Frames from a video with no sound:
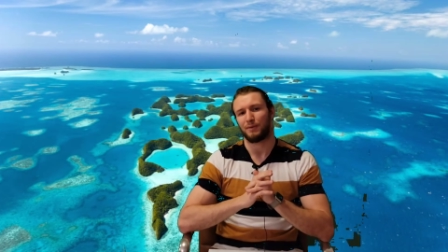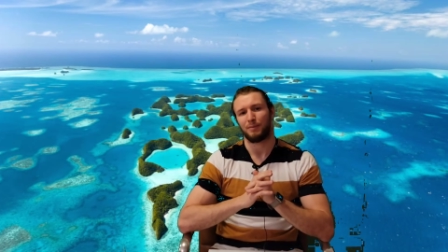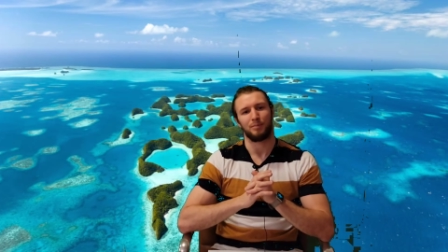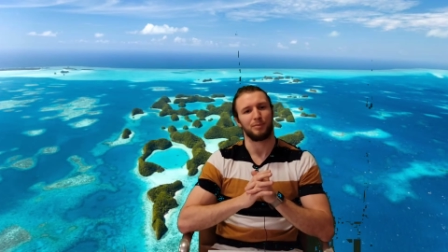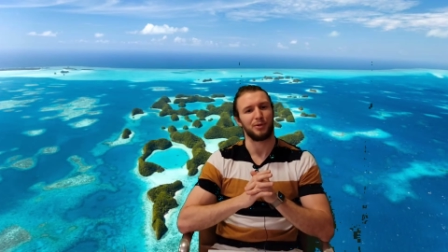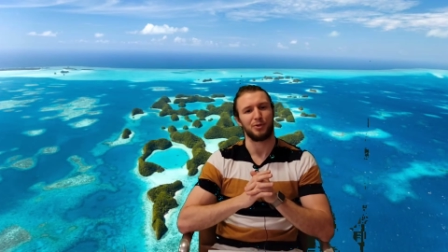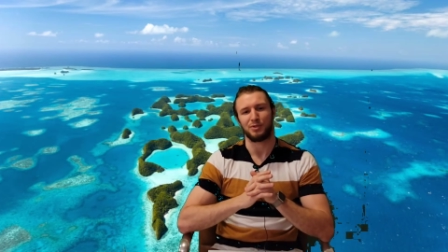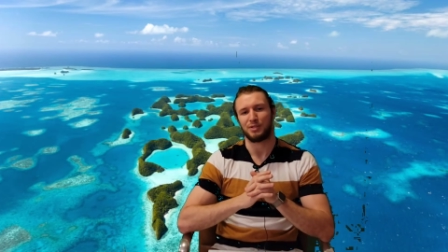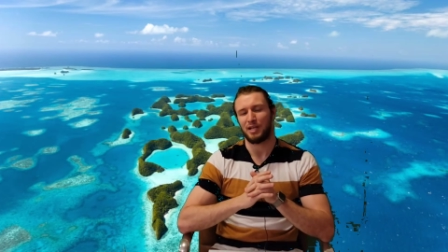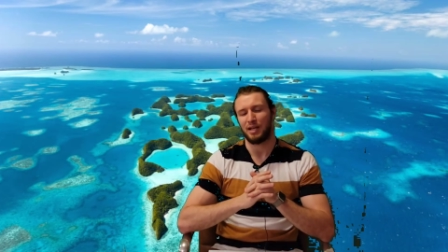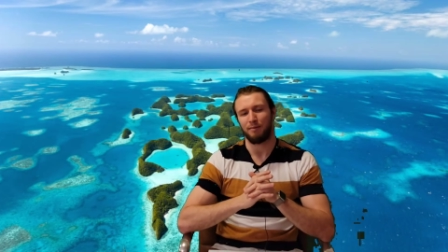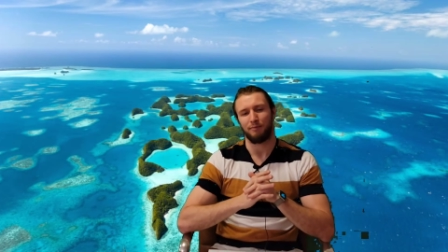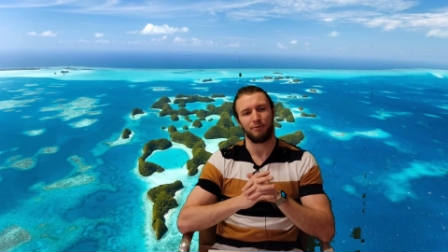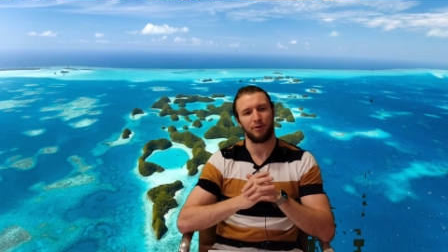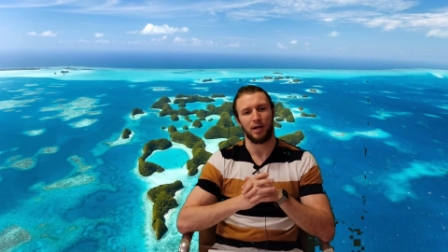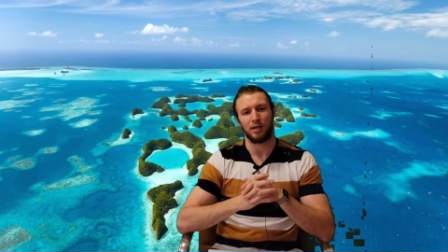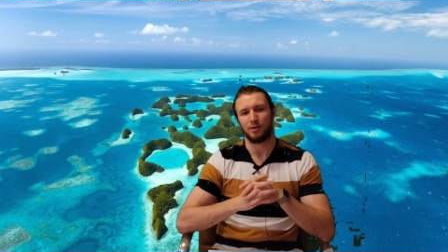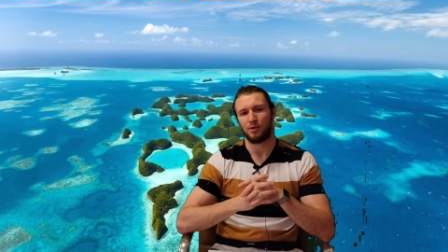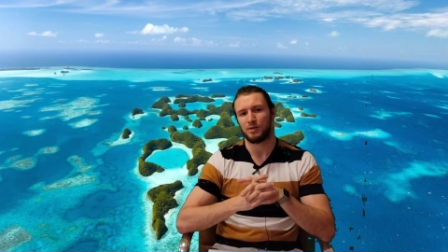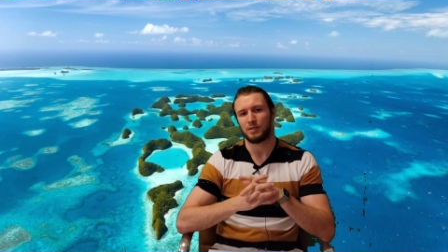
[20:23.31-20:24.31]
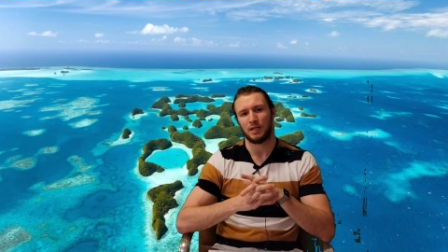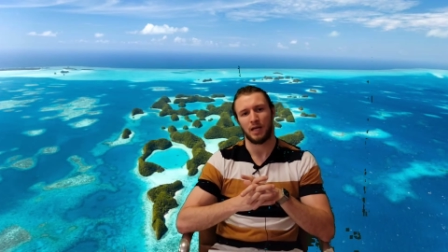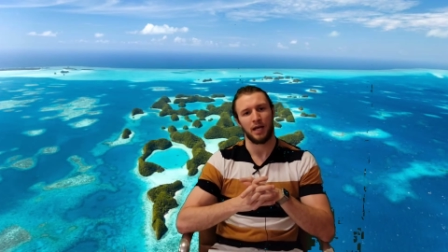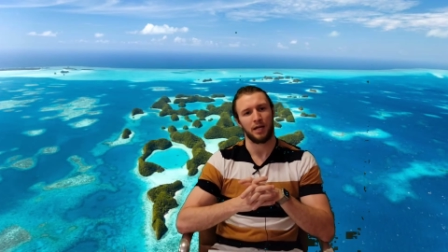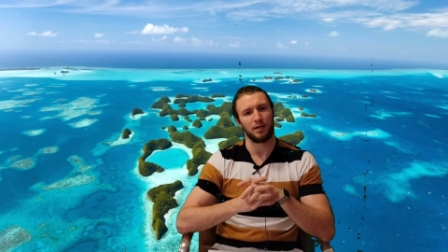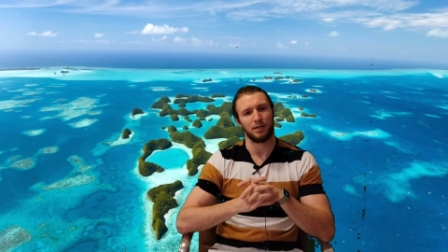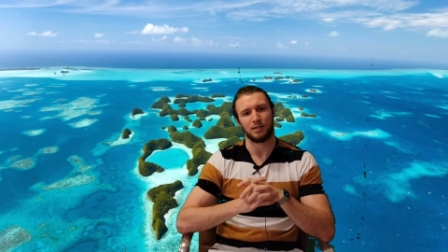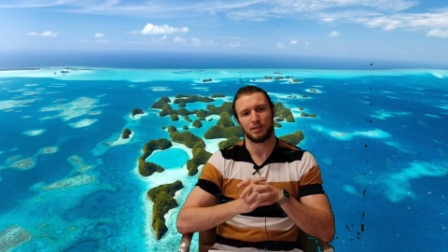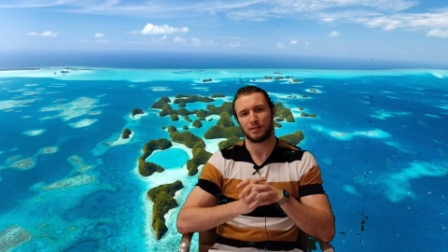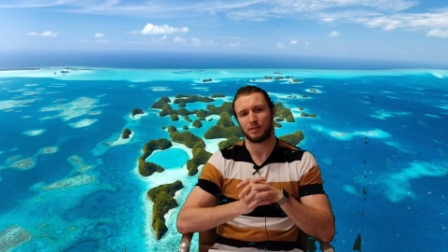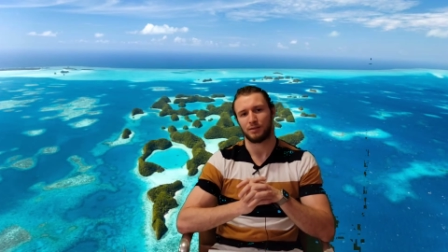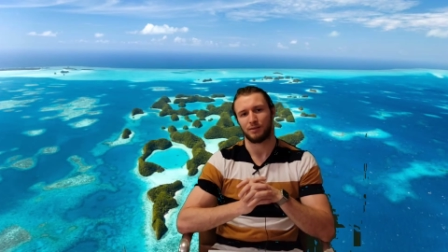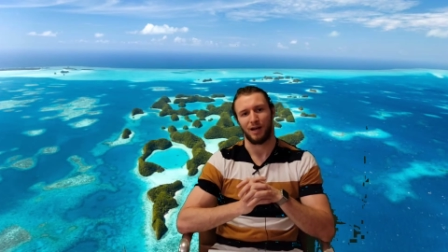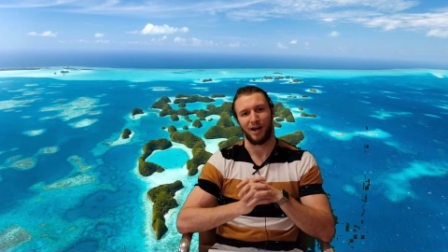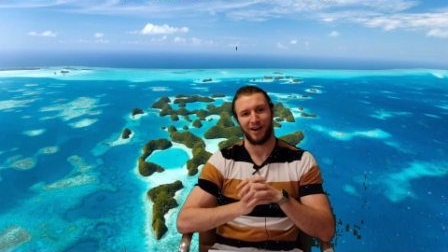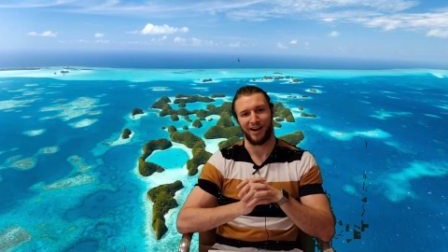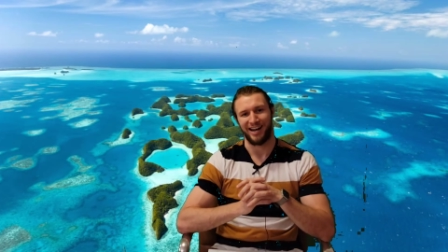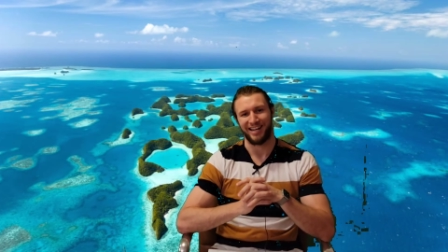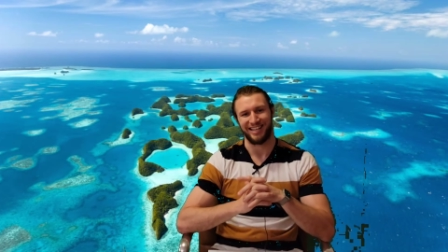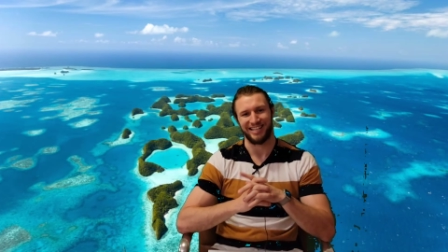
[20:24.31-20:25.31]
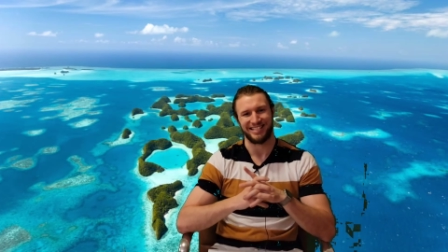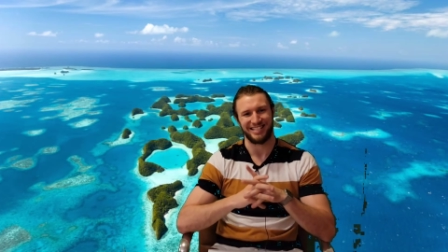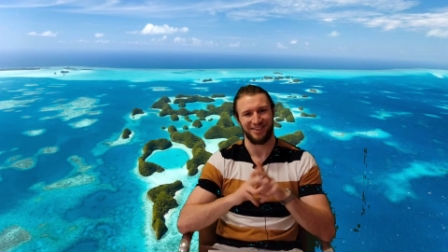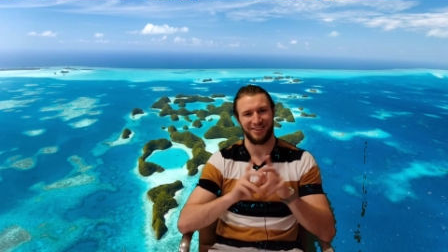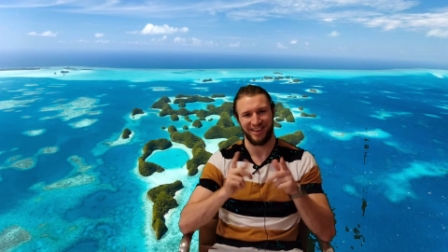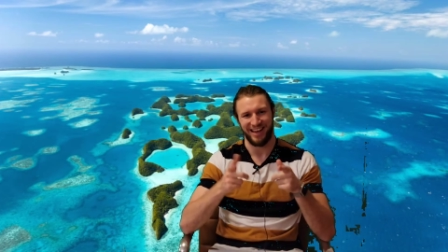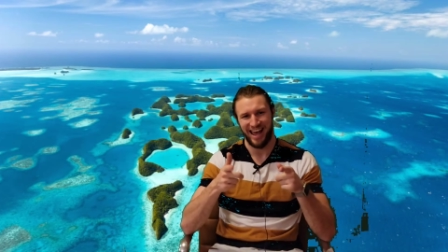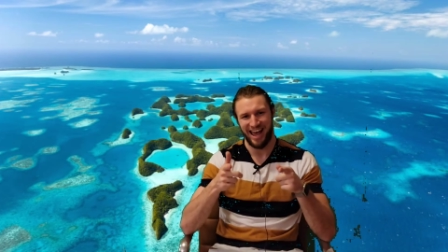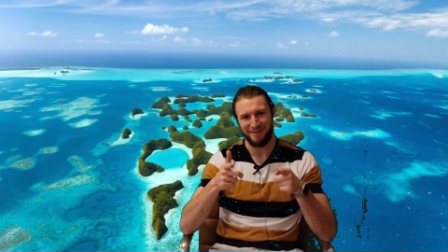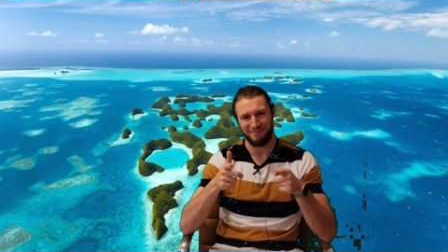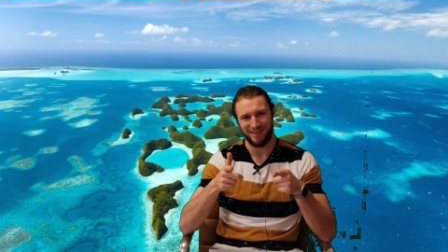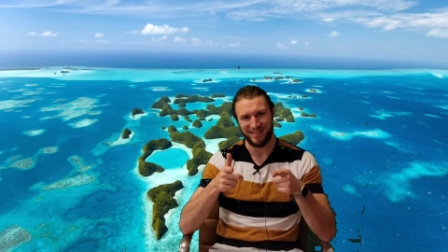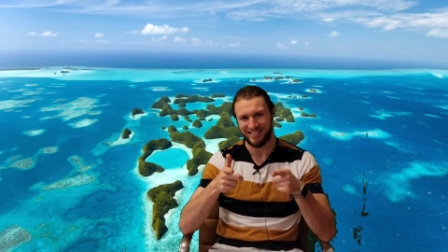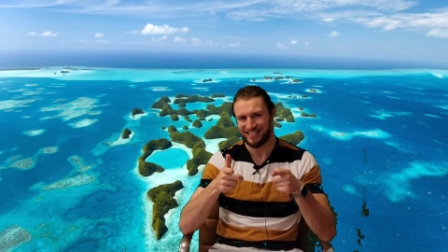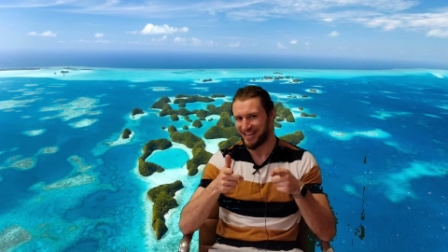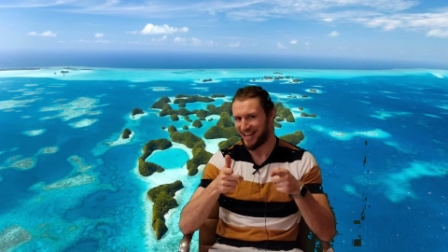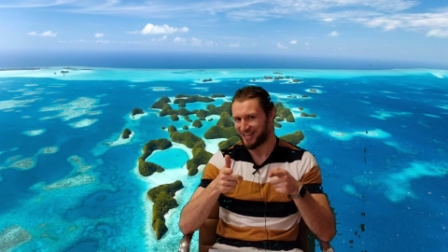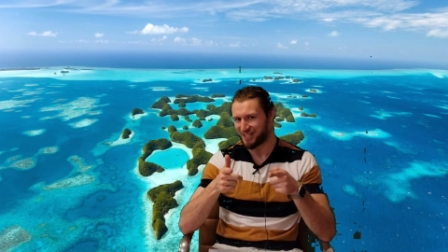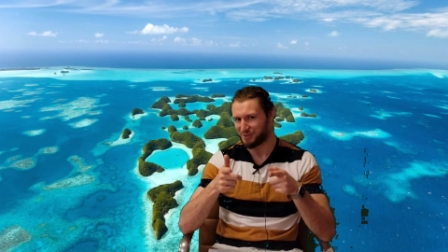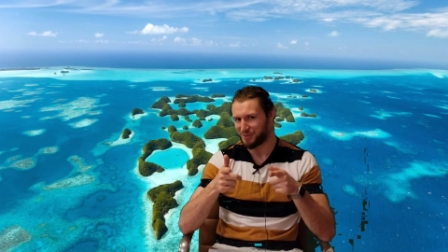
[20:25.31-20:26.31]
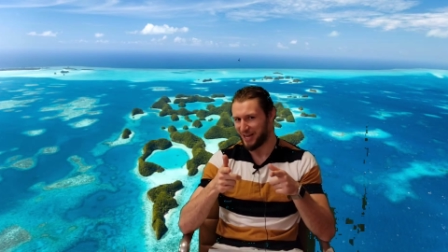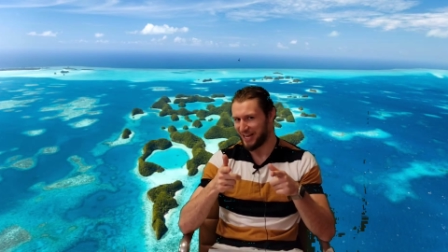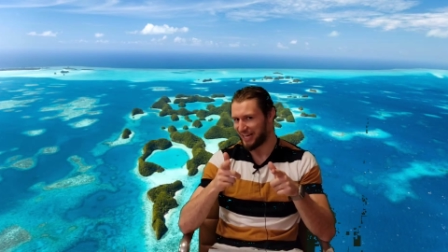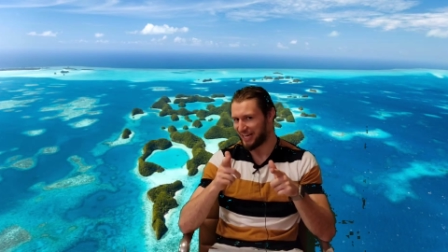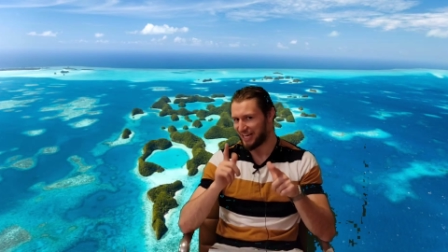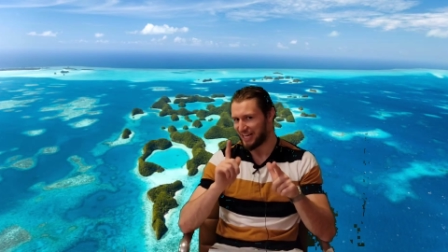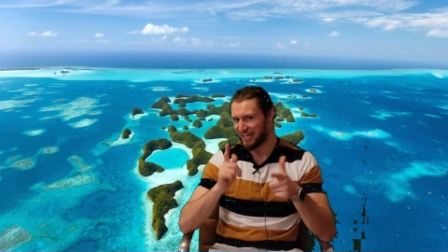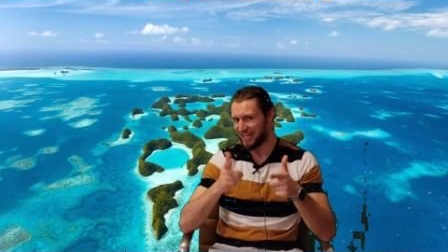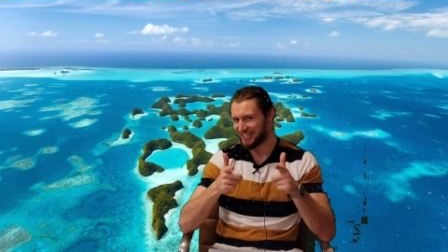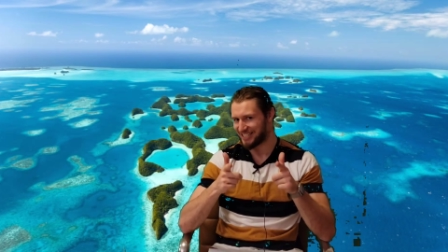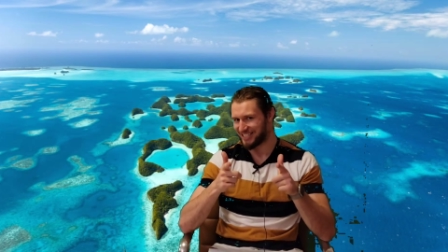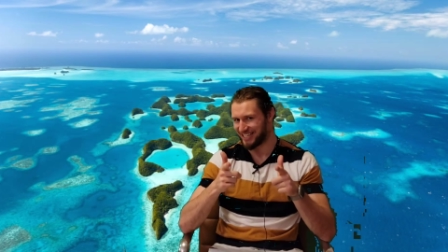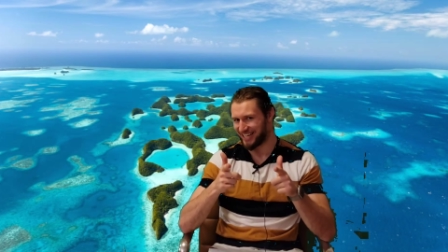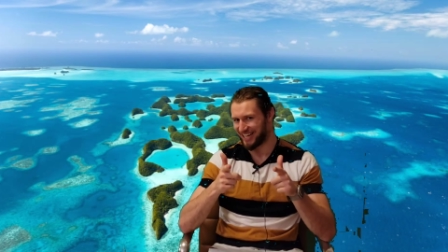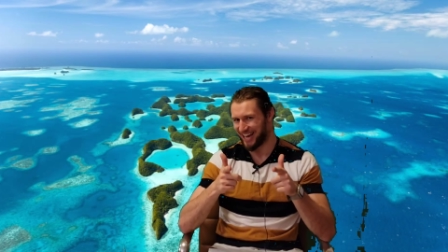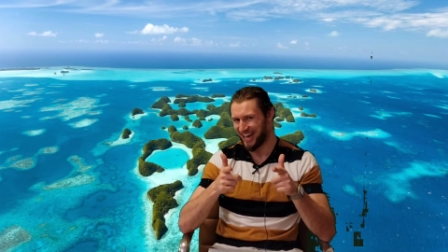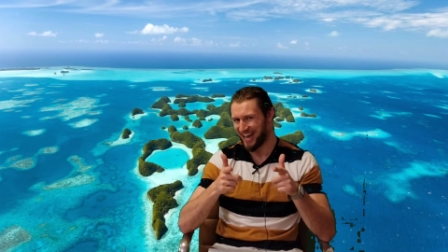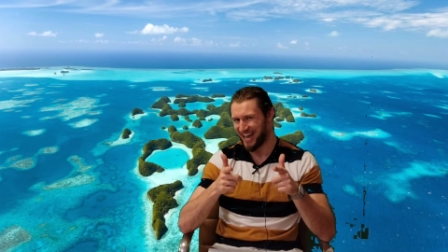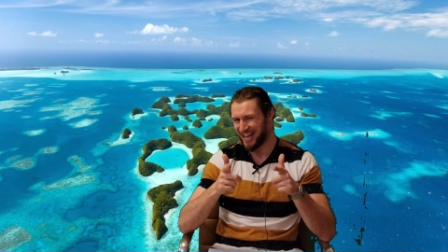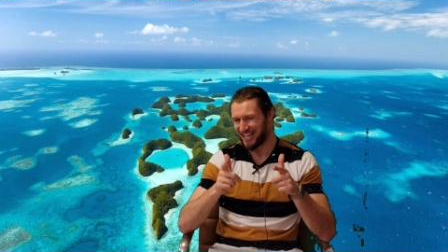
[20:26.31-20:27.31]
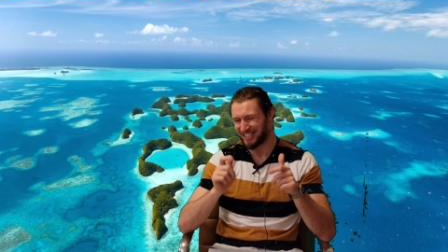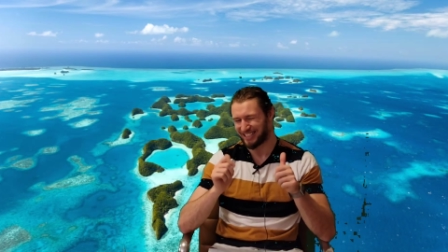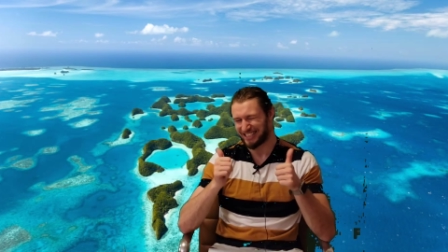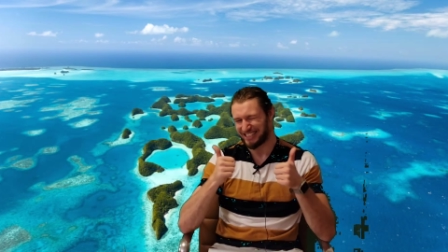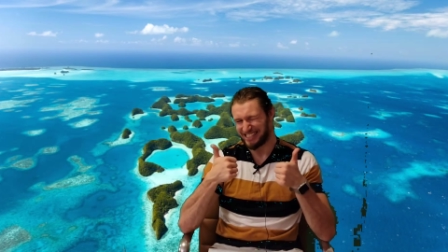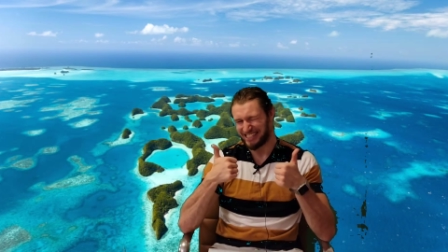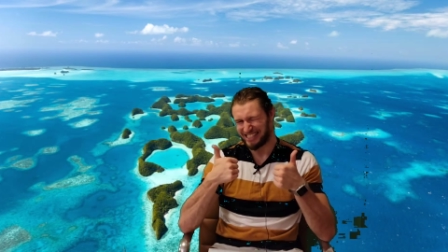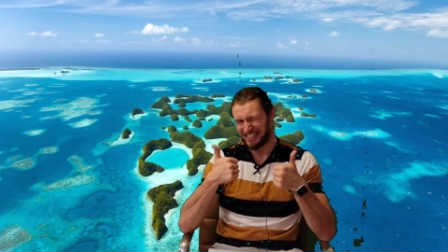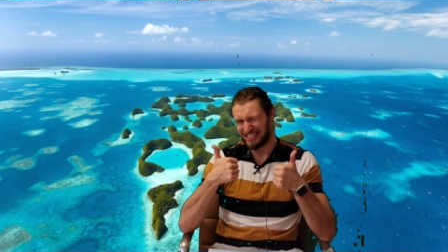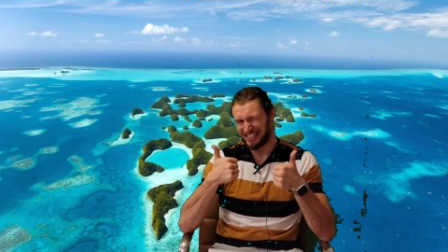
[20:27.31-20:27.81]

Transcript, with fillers: Blue team, find those idols. All right, let's see what happens next week. See you guys.